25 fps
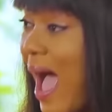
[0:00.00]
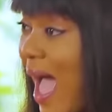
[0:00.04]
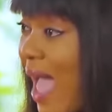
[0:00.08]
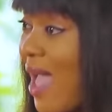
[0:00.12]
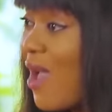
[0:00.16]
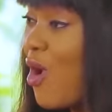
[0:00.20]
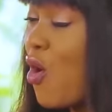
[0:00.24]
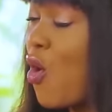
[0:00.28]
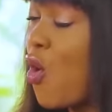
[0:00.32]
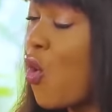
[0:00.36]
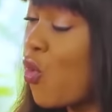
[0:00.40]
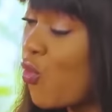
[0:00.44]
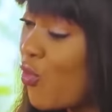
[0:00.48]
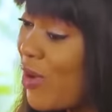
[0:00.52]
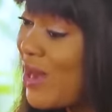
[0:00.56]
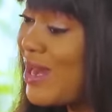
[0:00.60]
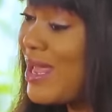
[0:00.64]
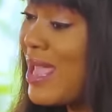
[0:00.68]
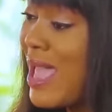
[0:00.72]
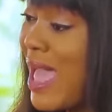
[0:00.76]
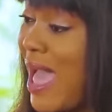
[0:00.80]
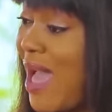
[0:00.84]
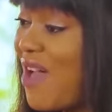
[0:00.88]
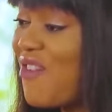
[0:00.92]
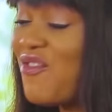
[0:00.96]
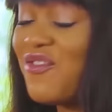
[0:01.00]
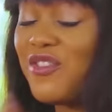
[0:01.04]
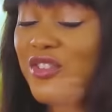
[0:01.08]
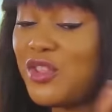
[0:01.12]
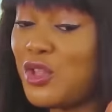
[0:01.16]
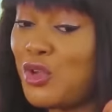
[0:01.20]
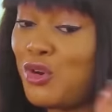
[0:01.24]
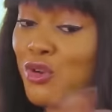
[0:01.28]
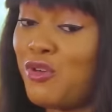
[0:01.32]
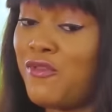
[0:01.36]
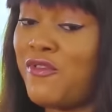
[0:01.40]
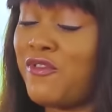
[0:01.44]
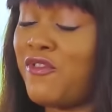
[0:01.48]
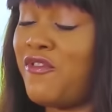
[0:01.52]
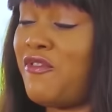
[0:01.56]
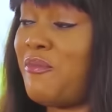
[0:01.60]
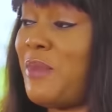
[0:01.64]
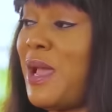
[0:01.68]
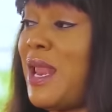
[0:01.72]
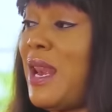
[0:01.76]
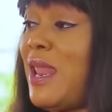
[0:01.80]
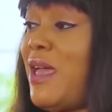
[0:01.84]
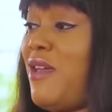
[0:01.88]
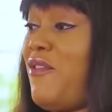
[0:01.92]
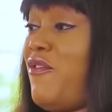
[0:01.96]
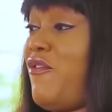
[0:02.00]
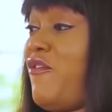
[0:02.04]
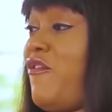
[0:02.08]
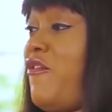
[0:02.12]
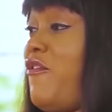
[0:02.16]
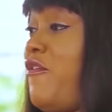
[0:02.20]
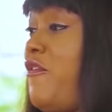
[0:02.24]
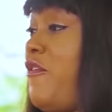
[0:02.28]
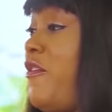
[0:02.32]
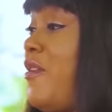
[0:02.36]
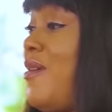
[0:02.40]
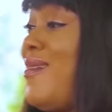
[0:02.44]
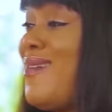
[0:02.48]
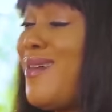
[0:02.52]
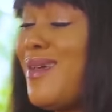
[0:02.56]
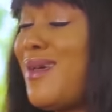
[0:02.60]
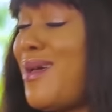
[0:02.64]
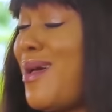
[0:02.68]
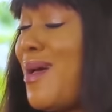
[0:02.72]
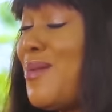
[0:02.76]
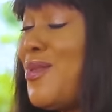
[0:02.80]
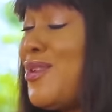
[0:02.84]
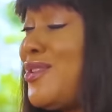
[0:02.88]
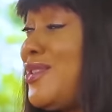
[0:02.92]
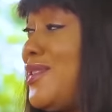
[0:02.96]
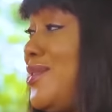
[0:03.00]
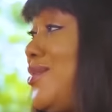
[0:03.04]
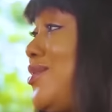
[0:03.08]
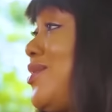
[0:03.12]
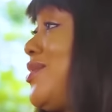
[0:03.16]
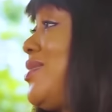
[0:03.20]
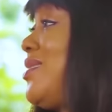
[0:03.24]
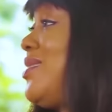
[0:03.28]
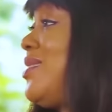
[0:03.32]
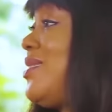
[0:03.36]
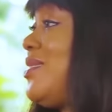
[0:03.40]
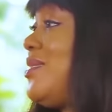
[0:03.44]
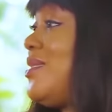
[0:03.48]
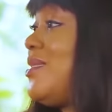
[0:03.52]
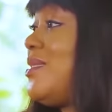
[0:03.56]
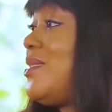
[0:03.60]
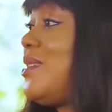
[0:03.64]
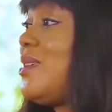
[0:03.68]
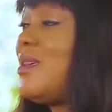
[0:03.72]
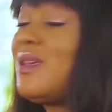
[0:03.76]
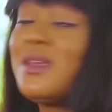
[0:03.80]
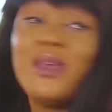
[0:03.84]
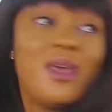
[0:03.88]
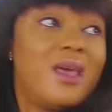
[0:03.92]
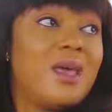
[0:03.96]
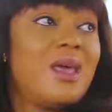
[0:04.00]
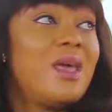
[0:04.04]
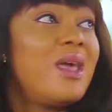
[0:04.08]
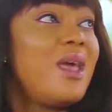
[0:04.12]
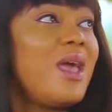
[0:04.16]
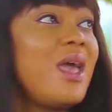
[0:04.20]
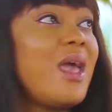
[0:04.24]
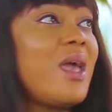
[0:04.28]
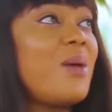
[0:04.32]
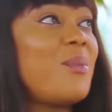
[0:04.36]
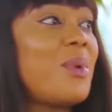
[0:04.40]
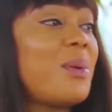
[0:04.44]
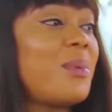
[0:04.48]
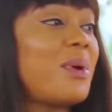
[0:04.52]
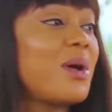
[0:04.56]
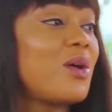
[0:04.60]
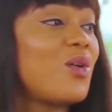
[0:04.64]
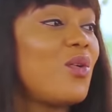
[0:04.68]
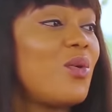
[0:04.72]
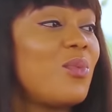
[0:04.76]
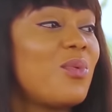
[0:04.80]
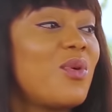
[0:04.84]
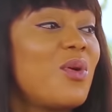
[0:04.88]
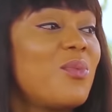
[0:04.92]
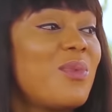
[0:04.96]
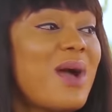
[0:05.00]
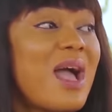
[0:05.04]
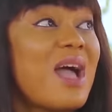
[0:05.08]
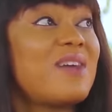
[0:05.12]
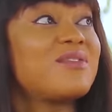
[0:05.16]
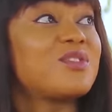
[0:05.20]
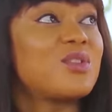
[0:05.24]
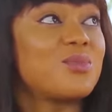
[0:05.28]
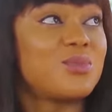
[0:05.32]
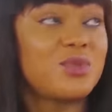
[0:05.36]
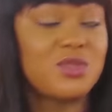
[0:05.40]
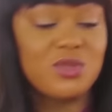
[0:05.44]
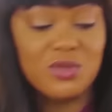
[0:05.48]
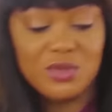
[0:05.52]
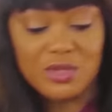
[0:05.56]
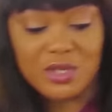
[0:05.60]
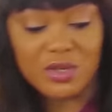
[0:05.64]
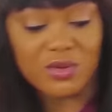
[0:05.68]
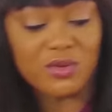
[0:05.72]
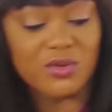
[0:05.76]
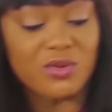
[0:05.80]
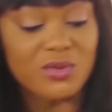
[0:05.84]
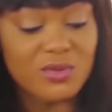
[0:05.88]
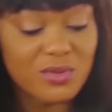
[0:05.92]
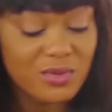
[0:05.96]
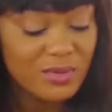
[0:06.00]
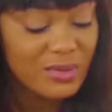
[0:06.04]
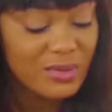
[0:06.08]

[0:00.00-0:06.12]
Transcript: I already have the love of my life. I'm not interested. Hey, Mama, come. I have something to tell you.